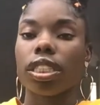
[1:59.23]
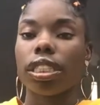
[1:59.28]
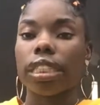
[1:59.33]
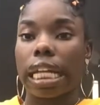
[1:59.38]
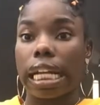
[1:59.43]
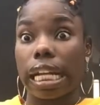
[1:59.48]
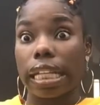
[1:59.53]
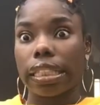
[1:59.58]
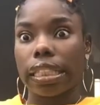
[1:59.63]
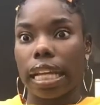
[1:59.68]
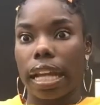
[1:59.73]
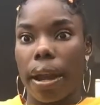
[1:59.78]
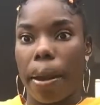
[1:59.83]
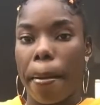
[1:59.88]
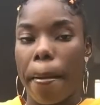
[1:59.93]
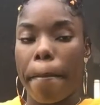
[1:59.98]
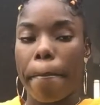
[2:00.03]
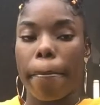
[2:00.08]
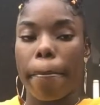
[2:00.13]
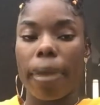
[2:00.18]
like I said,
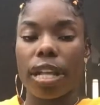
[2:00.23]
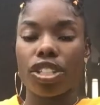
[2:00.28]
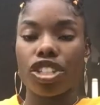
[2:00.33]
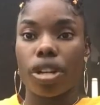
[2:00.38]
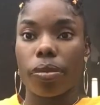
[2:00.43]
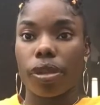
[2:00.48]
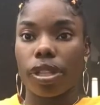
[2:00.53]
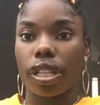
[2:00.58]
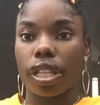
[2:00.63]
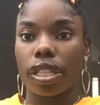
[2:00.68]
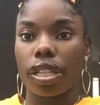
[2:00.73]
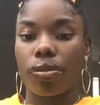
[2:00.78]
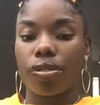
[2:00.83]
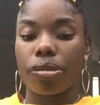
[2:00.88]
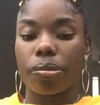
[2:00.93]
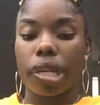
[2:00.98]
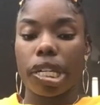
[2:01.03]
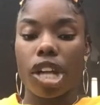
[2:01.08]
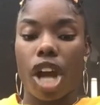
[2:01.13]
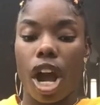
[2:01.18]
sorry about that. That was
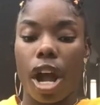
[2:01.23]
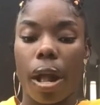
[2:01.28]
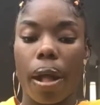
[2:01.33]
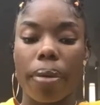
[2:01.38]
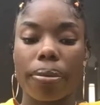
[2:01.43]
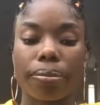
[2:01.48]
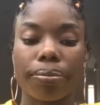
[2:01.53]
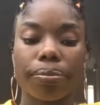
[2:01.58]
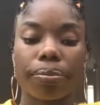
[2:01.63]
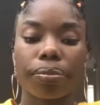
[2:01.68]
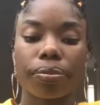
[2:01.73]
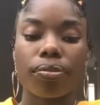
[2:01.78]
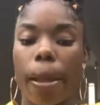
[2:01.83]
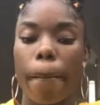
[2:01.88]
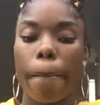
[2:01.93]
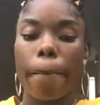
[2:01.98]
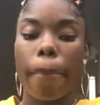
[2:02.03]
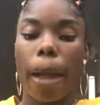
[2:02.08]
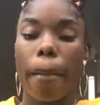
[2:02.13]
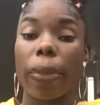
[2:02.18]
my dog.
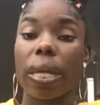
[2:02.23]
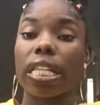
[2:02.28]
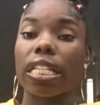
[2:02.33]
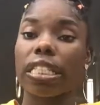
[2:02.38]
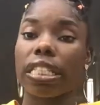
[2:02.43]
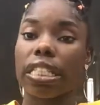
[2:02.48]
I'm gonna